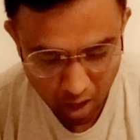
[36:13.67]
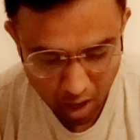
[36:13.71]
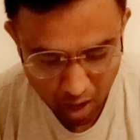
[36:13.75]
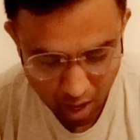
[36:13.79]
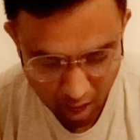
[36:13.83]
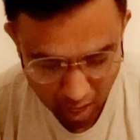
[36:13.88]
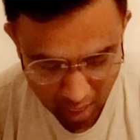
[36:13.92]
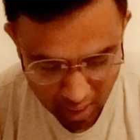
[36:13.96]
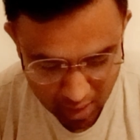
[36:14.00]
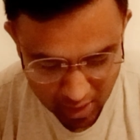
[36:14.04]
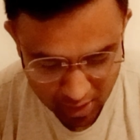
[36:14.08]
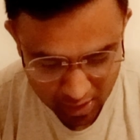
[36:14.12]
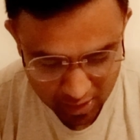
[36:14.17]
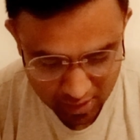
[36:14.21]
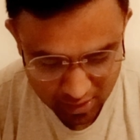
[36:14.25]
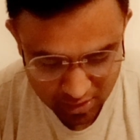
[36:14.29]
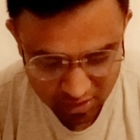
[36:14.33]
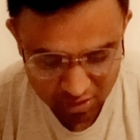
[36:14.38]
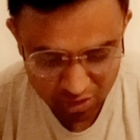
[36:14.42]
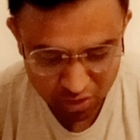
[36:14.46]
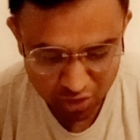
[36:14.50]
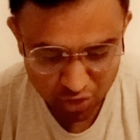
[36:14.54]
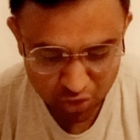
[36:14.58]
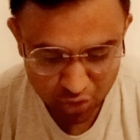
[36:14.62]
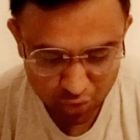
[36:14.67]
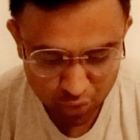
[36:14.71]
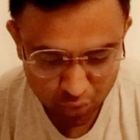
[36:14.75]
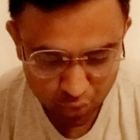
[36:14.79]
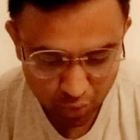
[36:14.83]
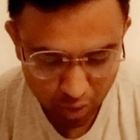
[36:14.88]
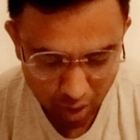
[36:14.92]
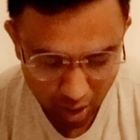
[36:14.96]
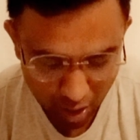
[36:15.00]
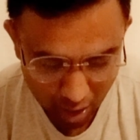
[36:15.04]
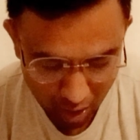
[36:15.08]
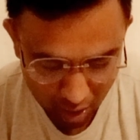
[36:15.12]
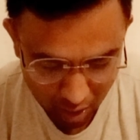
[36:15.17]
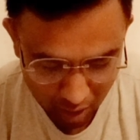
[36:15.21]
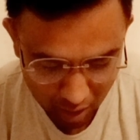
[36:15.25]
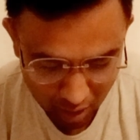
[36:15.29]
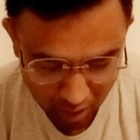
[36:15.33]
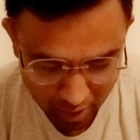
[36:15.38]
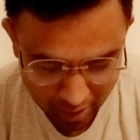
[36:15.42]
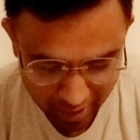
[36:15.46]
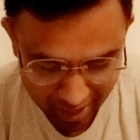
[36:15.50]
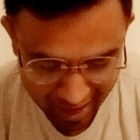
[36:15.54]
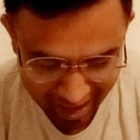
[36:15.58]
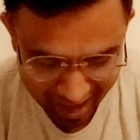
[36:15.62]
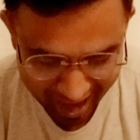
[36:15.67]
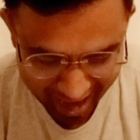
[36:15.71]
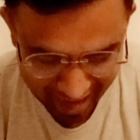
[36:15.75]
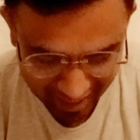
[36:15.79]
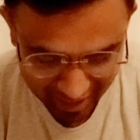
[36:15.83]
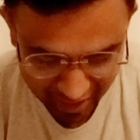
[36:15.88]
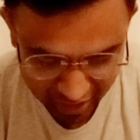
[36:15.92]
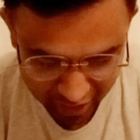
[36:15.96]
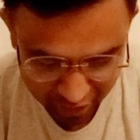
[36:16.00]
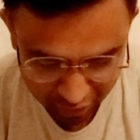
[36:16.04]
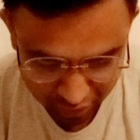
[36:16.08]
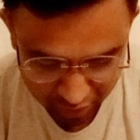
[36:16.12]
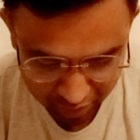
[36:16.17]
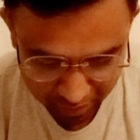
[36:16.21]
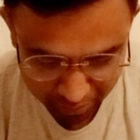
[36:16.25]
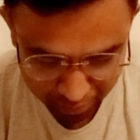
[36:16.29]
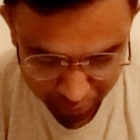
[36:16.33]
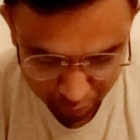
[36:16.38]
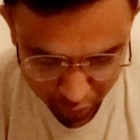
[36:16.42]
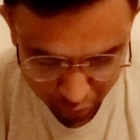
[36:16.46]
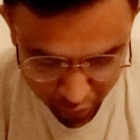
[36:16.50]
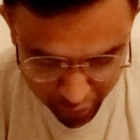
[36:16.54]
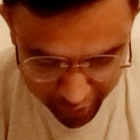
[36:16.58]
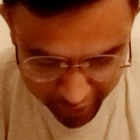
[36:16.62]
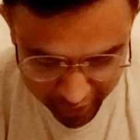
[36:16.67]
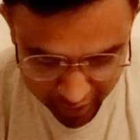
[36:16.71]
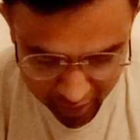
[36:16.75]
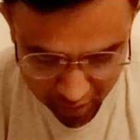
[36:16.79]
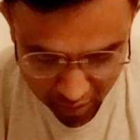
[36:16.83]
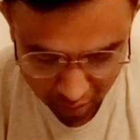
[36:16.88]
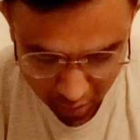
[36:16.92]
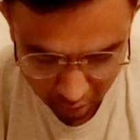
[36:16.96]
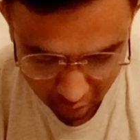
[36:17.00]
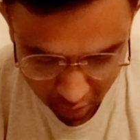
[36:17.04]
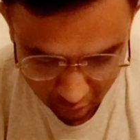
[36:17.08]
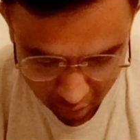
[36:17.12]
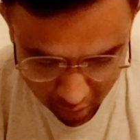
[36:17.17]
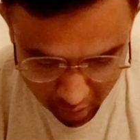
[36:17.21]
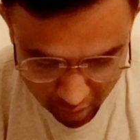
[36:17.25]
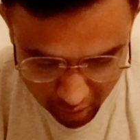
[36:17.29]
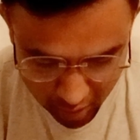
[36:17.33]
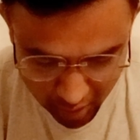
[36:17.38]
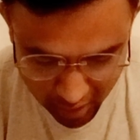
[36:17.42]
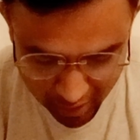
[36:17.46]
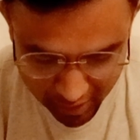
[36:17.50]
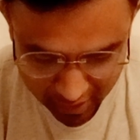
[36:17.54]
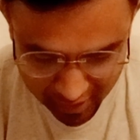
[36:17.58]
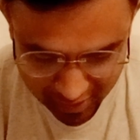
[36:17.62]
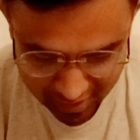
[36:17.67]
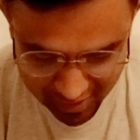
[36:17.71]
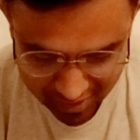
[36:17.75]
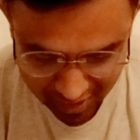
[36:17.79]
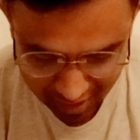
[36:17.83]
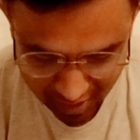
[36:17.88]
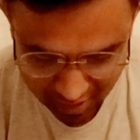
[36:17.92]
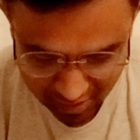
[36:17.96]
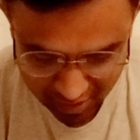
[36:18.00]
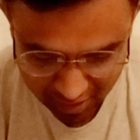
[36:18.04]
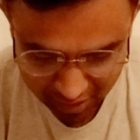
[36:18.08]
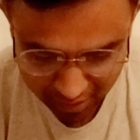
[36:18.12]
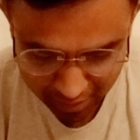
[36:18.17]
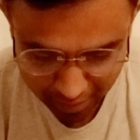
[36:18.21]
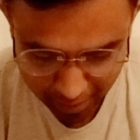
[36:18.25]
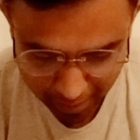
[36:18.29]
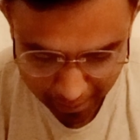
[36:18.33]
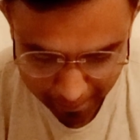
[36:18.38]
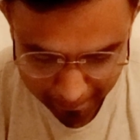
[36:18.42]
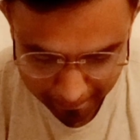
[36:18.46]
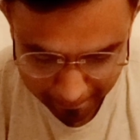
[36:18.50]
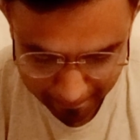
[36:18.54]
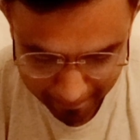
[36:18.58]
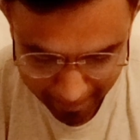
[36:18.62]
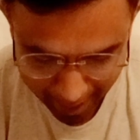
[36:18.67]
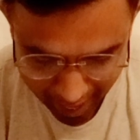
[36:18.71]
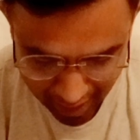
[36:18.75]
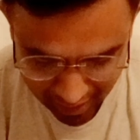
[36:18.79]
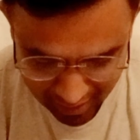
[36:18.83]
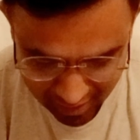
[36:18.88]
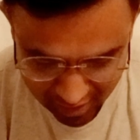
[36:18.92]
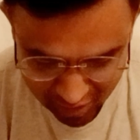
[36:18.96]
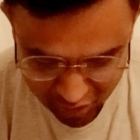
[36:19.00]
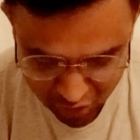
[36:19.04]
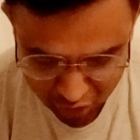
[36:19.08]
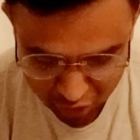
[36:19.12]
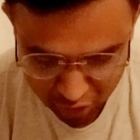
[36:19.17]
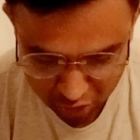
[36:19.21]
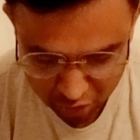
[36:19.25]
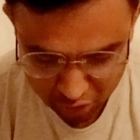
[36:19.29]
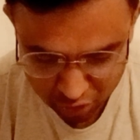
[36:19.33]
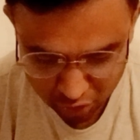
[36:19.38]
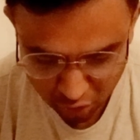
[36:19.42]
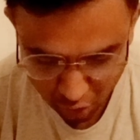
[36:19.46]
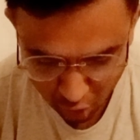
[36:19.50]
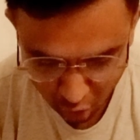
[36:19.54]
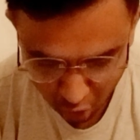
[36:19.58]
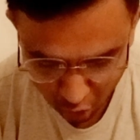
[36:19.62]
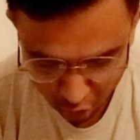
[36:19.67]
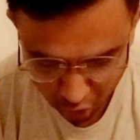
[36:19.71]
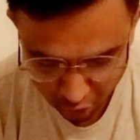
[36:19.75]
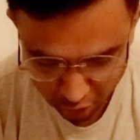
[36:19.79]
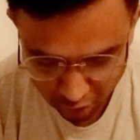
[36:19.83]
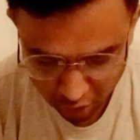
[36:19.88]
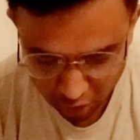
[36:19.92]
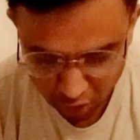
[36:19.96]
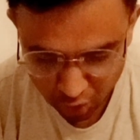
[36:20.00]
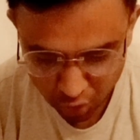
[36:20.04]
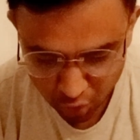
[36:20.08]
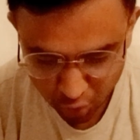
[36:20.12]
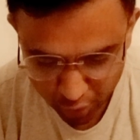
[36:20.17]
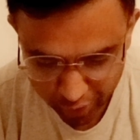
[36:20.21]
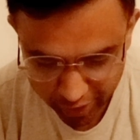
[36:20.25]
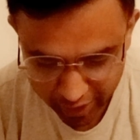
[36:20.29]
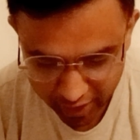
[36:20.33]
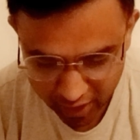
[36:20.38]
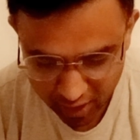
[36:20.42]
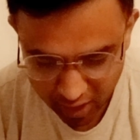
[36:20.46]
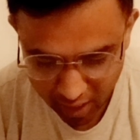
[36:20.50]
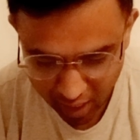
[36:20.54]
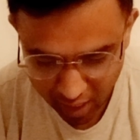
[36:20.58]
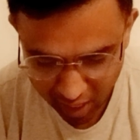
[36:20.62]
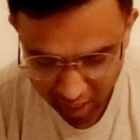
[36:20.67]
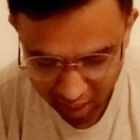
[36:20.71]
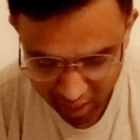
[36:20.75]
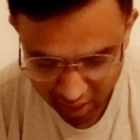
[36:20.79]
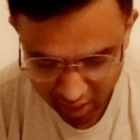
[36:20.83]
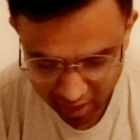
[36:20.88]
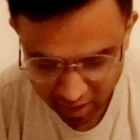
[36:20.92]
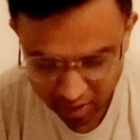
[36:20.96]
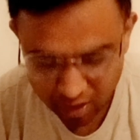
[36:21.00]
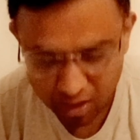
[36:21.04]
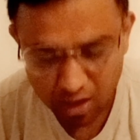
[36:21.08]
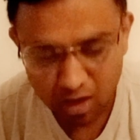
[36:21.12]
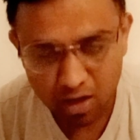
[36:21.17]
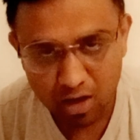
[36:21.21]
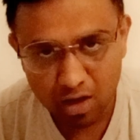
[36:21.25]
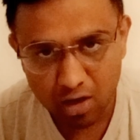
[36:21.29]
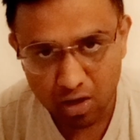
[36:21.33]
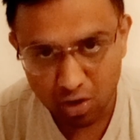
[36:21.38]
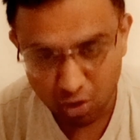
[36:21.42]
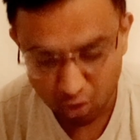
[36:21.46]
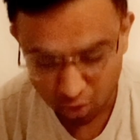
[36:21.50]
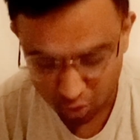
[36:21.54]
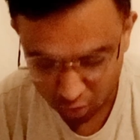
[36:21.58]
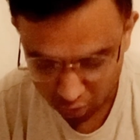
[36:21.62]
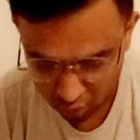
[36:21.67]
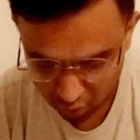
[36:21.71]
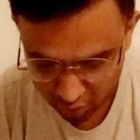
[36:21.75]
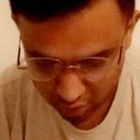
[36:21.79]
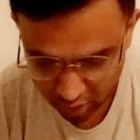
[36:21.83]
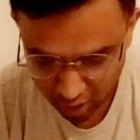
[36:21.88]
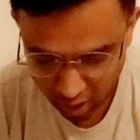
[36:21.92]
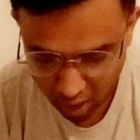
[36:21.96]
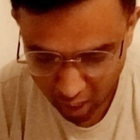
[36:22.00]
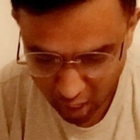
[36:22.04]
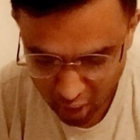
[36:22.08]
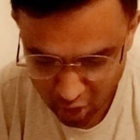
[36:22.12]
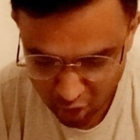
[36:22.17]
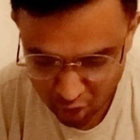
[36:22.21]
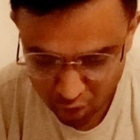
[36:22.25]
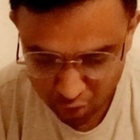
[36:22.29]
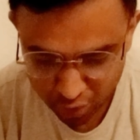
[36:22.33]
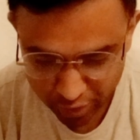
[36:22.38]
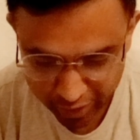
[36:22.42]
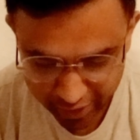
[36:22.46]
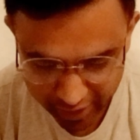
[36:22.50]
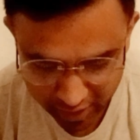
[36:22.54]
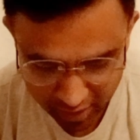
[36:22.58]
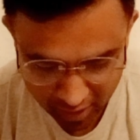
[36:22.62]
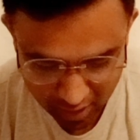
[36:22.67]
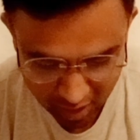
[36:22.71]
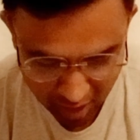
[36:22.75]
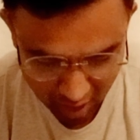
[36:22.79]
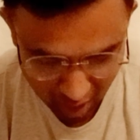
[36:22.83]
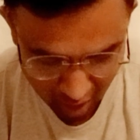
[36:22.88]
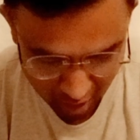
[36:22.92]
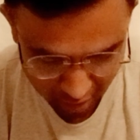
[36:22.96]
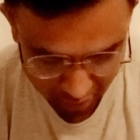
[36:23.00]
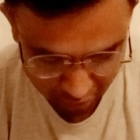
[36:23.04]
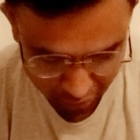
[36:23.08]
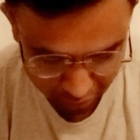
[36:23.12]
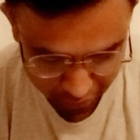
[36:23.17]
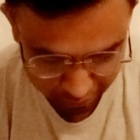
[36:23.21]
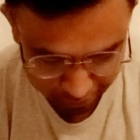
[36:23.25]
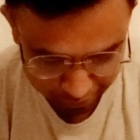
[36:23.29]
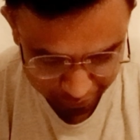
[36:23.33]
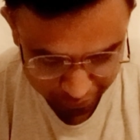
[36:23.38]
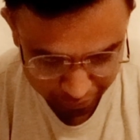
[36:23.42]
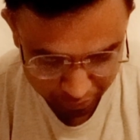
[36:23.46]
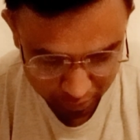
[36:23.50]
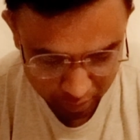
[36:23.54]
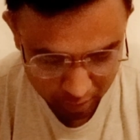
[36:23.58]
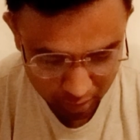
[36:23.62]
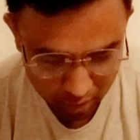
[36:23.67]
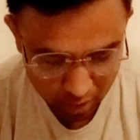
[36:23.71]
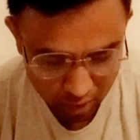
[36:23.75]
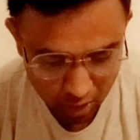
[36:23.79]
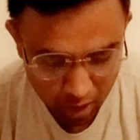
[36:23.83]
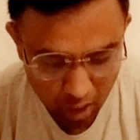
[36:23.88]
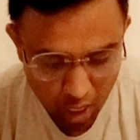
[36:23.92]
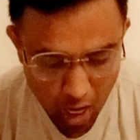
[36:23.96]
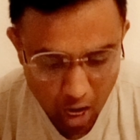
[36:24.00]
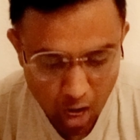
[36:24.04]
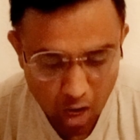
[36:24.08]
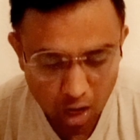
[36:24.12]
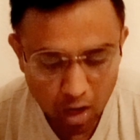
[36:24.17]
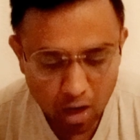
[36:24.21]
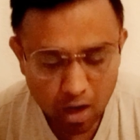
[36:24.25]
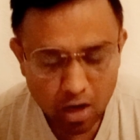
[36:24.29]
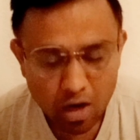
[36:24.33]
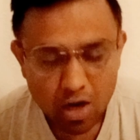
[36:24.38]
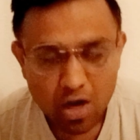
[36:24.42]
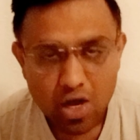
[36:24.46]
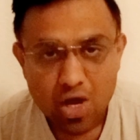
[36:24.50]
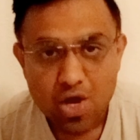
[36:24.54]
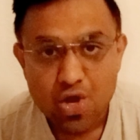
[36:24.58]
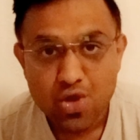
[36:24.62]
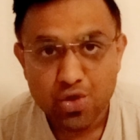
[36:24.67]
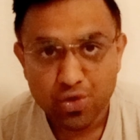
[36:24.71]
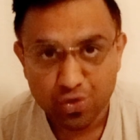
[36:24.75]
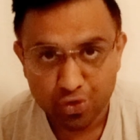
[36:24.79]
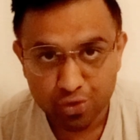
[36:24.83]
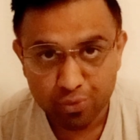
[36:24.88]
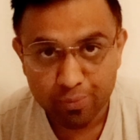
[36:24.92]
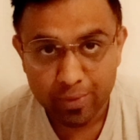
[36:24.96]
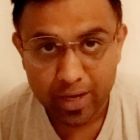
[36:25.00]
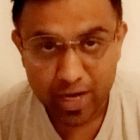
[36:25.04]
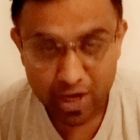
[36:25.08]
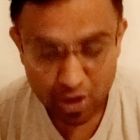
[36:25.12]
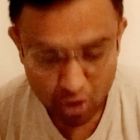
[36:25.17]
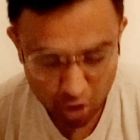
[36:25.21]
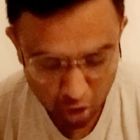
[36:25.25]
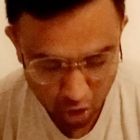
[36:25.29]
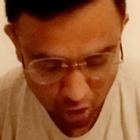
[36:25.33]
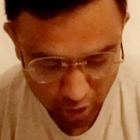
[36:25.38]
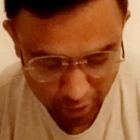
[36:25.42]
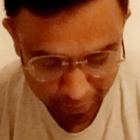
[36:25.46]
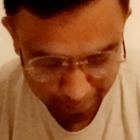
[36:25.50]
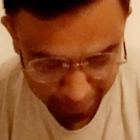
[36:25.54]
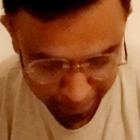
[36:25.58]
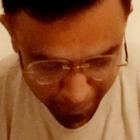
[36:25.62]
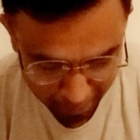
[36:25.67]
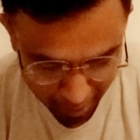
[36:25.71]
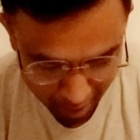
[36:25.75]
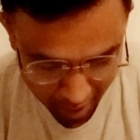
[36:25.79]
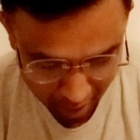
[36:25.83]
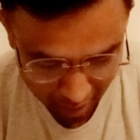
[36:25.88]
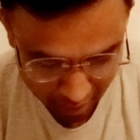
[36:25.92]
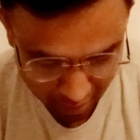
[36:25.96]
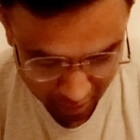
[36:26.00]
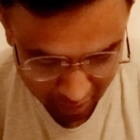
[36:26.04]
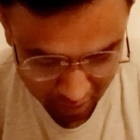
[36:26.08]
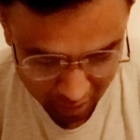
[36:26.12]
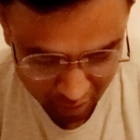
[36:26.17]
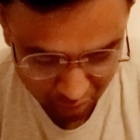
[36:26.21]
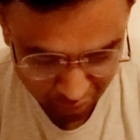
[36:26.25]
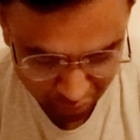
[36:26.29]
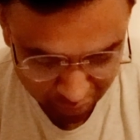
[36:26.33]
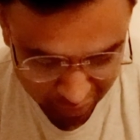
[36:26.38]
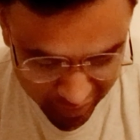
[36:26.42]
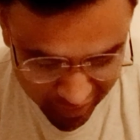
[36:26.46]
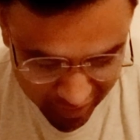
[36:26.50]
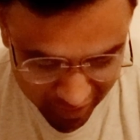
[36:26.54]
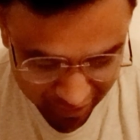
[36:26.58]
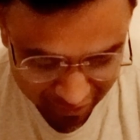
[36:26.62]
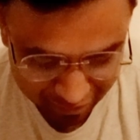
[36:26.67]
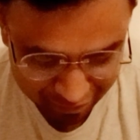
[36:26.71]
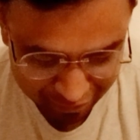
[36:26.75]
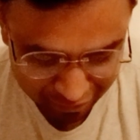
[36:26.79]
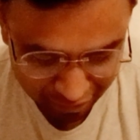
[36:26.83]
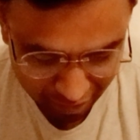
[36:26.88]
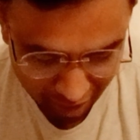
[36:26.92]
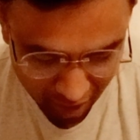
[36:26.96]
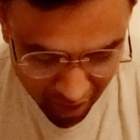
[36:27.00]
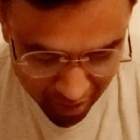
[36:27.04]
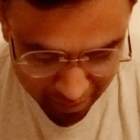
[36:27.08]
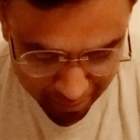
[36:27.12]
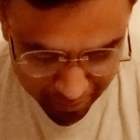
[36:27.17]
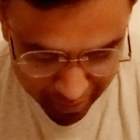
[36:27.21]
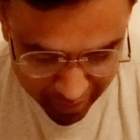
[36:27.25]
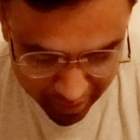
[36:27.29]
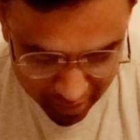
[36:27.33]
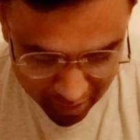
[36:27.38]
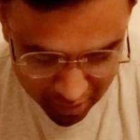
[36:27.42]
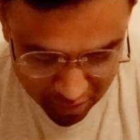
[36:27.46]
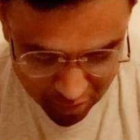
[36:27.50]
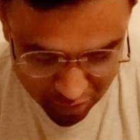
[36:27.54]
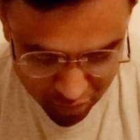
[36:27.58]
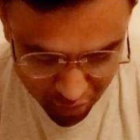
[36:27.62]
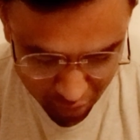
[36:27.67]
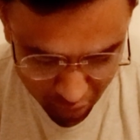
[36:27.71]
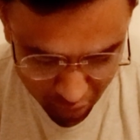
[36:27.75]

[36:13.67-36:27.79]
unless you are actively boarding or discharging passengers or loading and or unloading cargo. You may not park within 5 meters